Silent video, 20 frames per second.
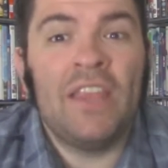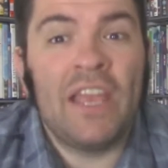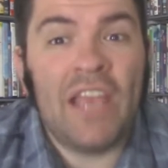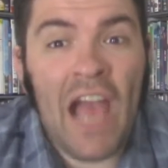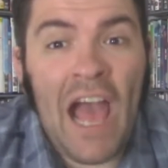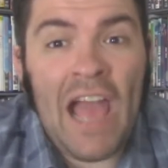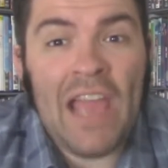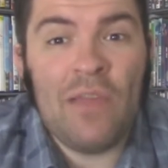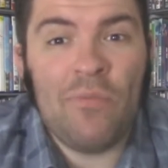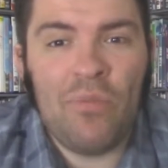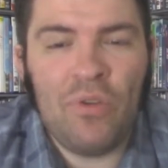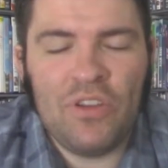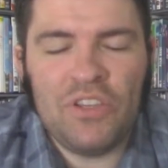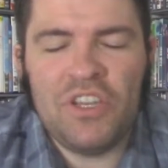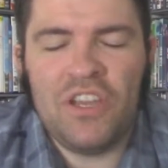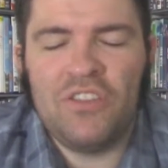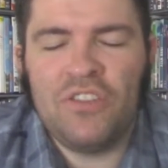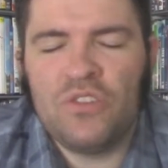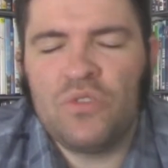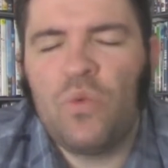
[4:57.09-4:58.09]
like I
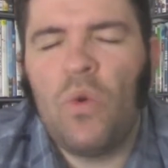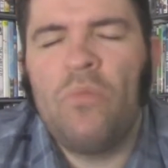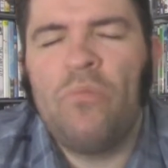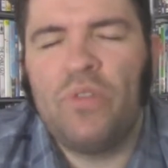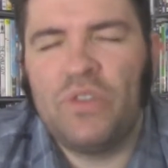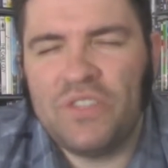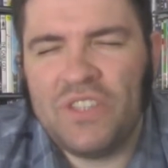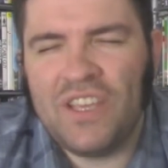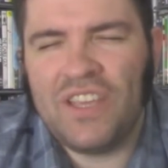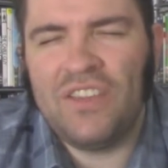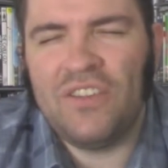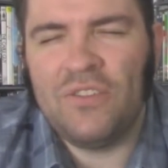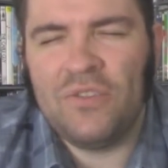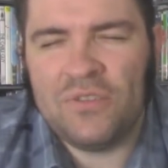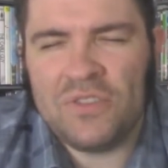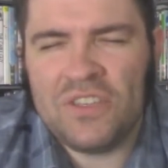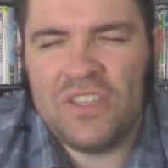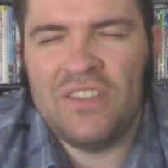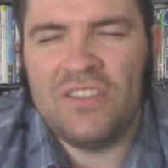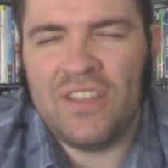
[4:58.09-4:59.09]
appreciate there's one particular
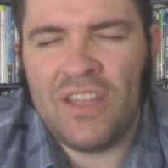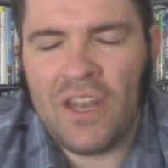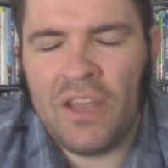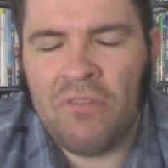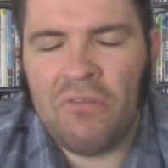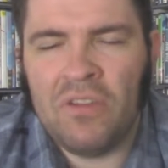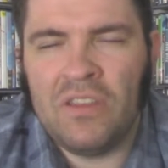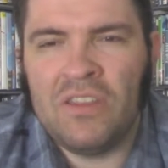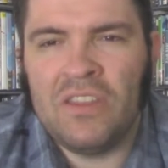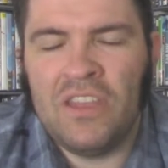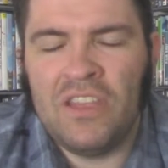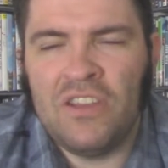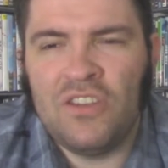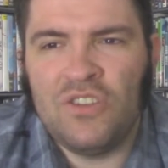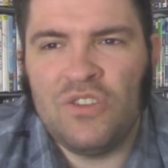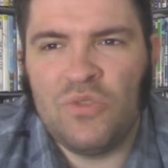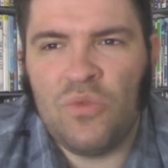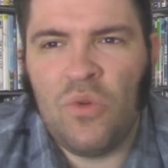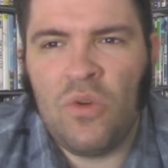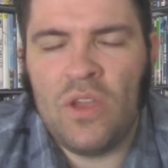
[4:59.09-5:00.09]
scene that I really
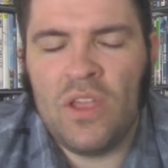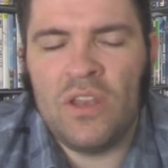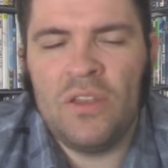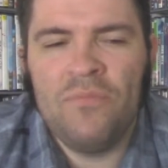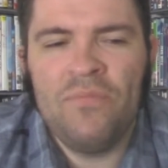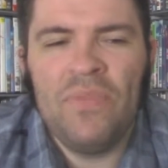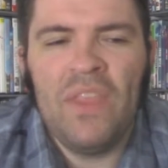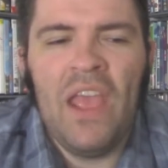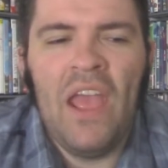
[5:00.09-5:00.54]
enjoyed